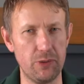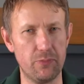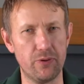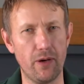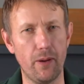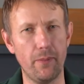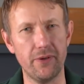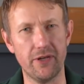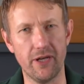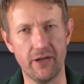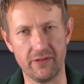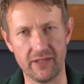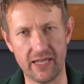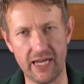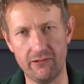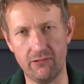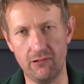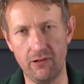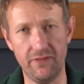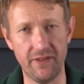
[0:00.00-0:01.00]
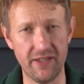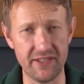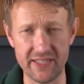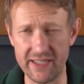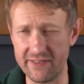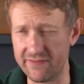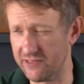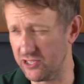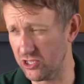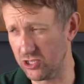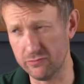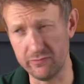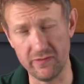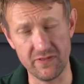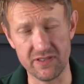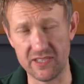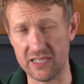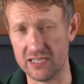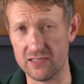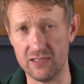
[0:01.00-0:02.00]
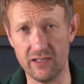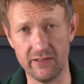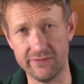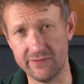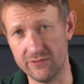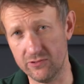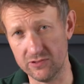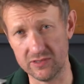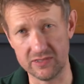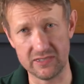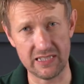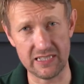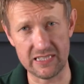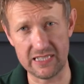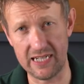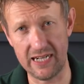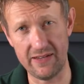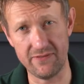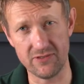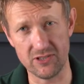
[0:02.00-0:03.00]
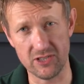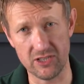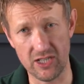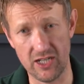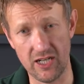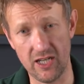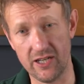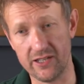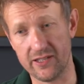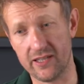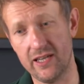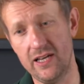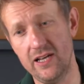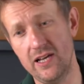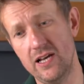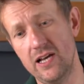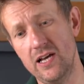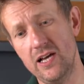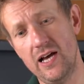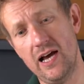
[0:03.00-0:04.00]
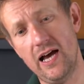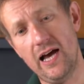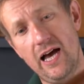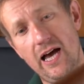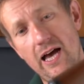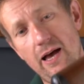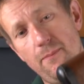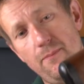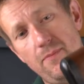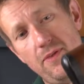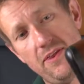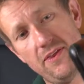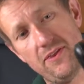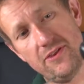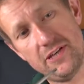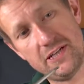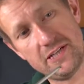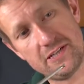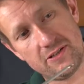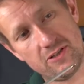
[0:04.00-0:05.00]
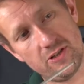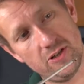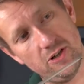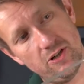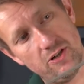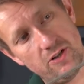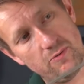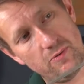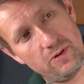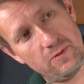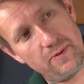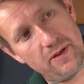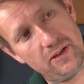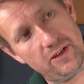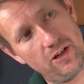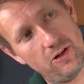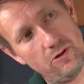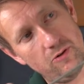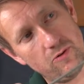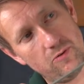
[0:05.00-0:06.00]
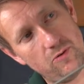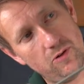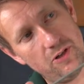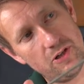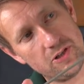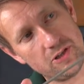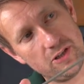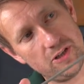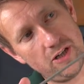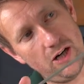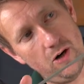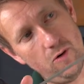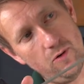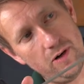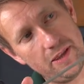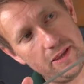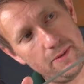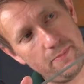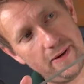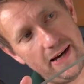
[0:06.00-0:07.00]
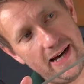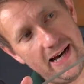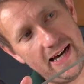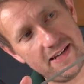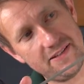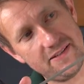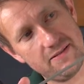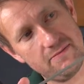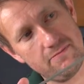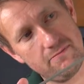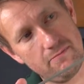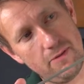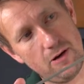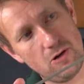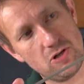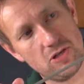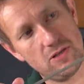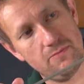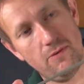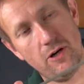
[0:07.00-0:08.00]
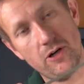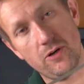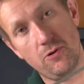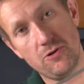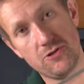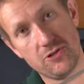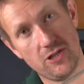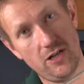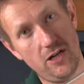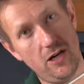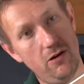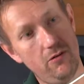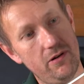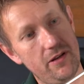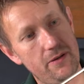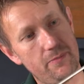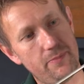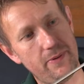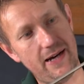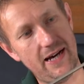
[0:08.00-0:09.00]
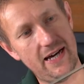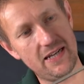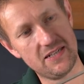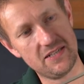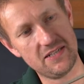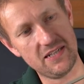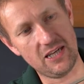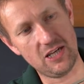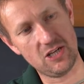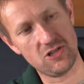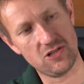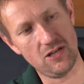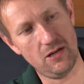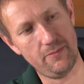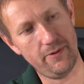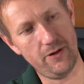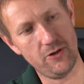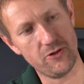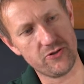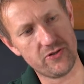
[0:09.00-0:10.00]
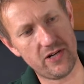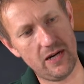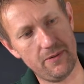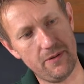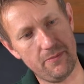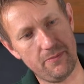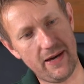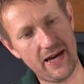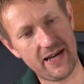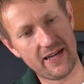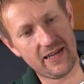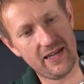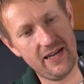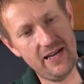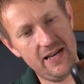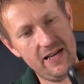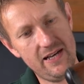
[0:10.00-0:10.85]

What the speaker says: probably don't get one. They definitely come with 694s, DT11s and the like. This gun, with being the older one, has got the hole in the pad. Most of the modern ones have got a hole in the pad. Stick your stock bolt straight up the back